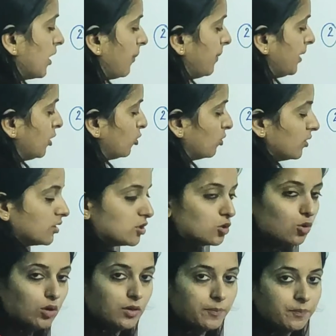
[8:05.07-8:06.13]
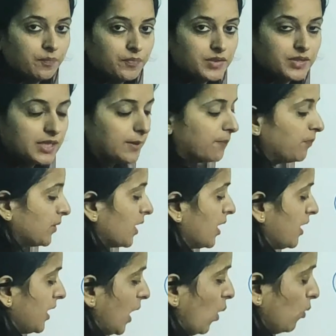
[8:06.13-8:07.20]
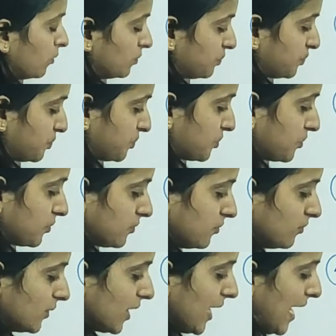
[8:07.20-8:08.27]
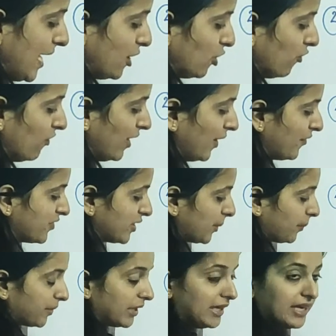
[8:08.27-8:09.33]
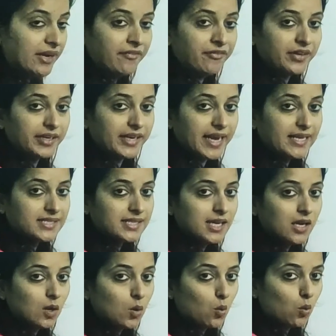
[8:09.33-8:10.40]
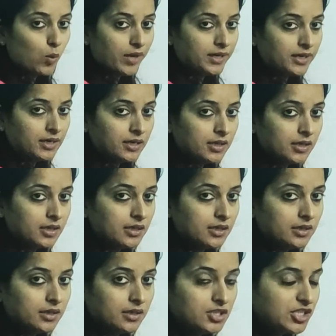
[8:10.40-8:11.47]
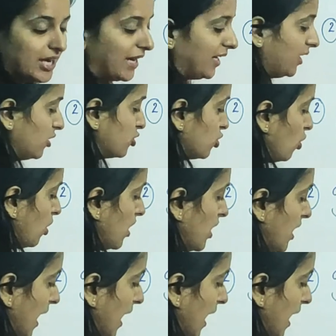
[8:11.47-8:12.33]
coming to this node, see, now height of left subtree, left it has one child, so